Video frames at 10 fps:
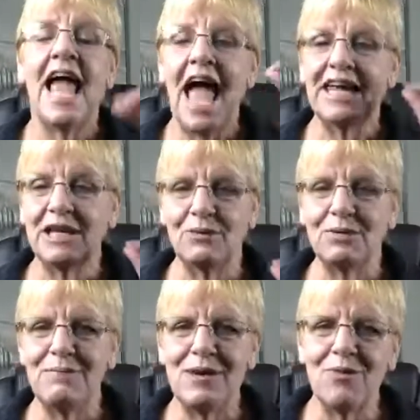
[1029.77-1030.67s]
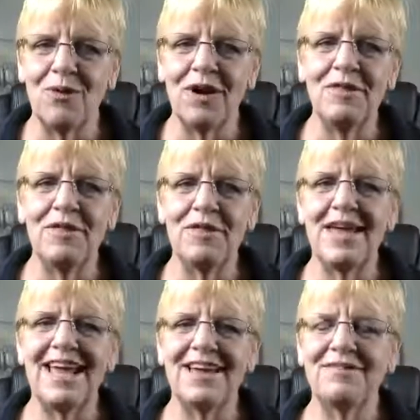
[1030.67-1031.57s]
And it would be one
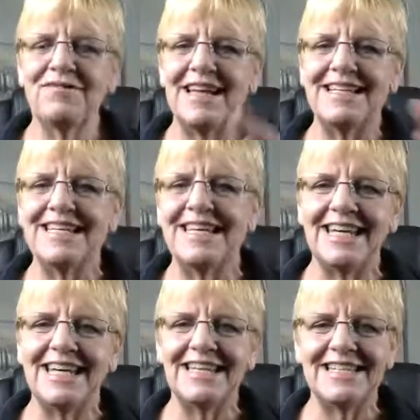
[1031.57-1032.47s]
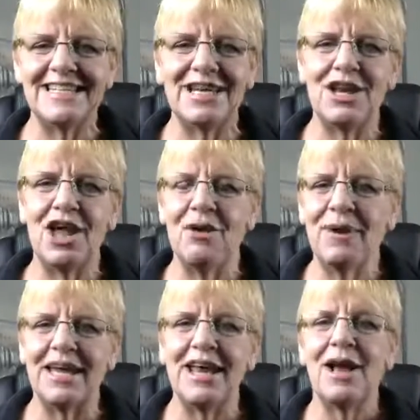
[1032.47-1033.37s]
thing if they did it and didn't know
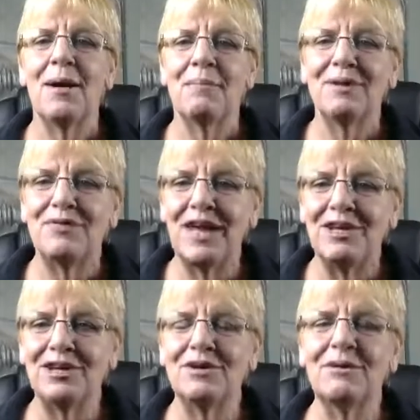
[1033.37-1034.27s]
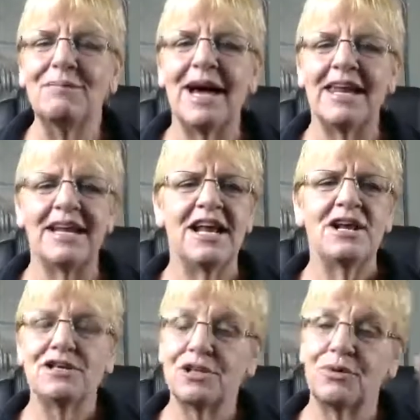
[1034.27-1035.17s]
it, but they knew about it.
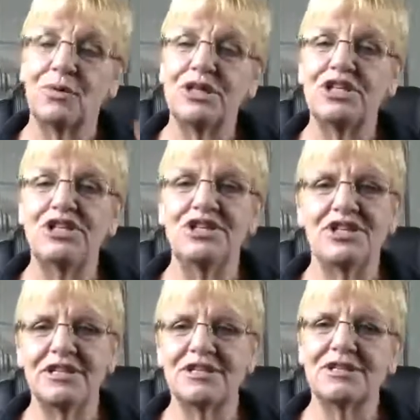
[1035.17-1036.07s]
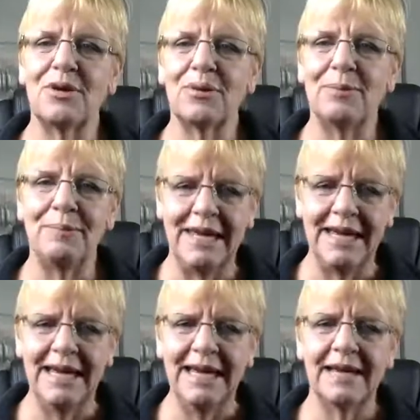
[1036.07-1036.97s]
So what you just told me